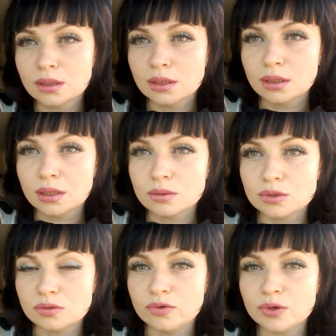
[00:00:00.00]
it
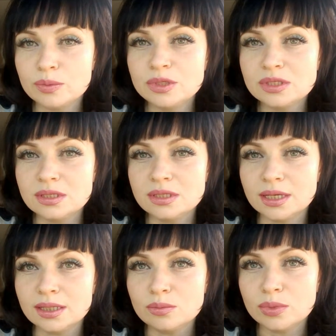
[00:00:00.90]
was a very busy
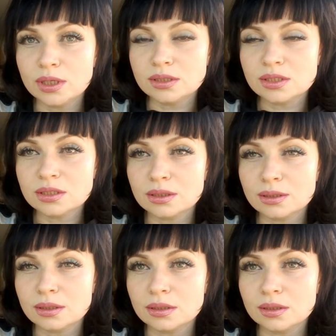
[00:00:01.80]
day but
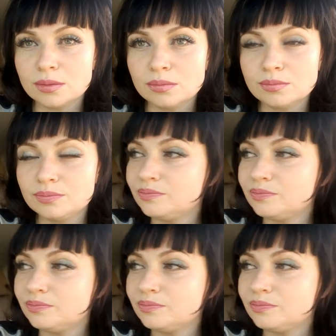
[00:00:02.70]
um,